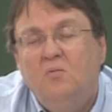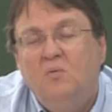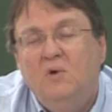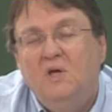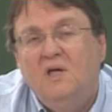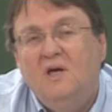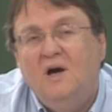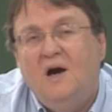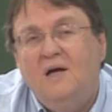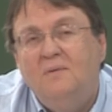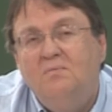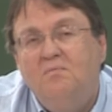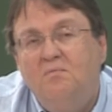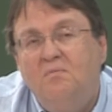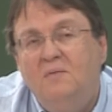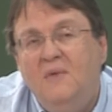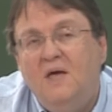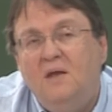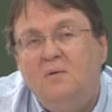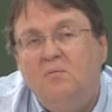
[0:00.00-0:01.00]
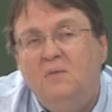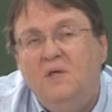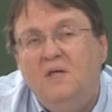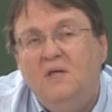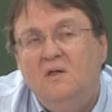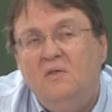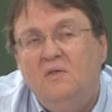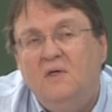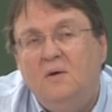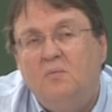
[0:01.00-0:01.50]
But God met
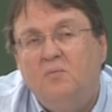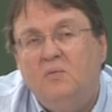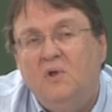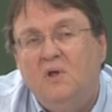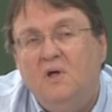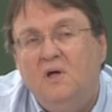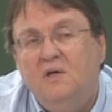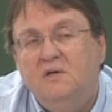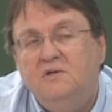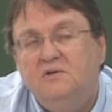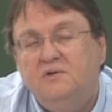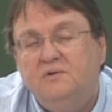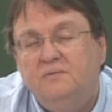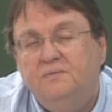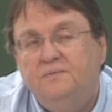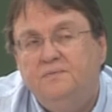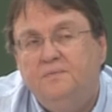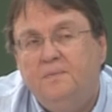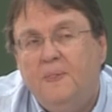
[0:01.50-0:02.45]
me in that place.